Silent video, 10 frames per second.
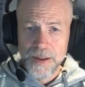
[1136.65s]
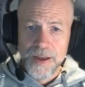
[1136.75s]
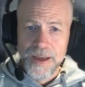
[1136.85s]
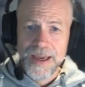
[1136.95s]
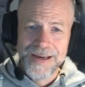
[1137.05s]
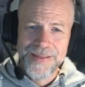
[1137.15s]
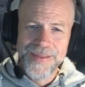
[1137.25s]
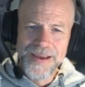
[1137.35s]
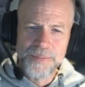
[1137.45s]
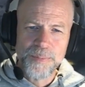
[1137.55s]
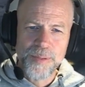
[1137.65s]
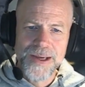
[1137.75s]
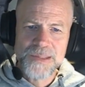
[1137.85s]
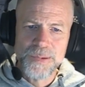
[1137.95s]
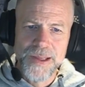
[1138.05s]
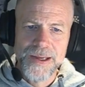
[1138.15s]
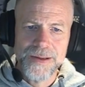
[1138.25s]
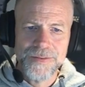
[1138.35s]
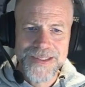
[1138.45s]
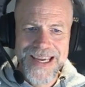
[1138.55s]
And I think Brig's plan
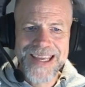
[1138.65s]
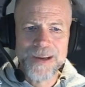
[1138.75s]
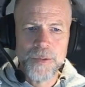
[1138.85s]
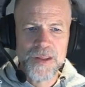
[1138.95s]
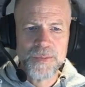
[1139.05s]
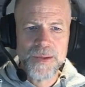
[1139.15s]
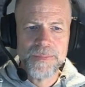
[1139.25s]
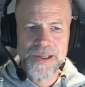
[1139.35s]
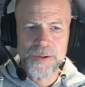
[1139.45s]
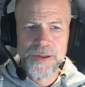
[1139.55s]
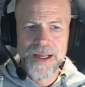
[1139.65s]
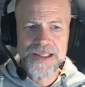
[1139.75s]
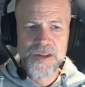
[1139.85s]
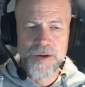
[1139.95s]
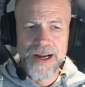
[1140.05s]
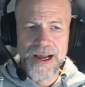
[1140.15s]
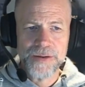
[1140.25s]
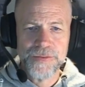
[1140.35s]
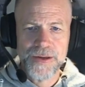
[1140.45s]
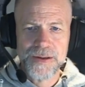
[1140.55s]
of take it with me but don't head straight out of
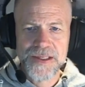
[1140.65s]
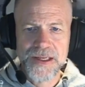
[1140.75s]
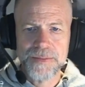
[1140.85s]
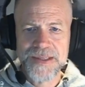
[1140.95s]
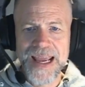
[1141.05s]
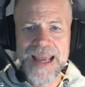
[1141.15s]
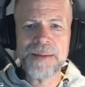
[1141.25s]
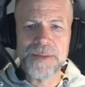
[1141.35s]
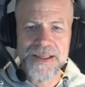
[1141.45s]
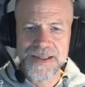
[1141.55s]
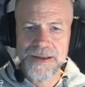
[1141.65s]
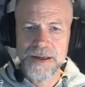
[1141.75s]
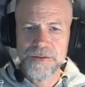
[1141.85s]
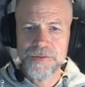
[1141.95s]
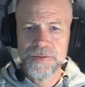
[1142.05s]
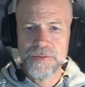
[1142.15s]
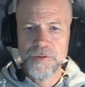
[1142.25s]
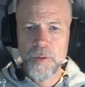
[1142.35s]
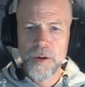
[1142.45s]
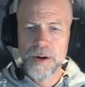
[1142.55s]
here seems aimless enough
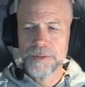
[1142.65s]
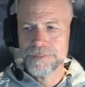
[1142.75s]
for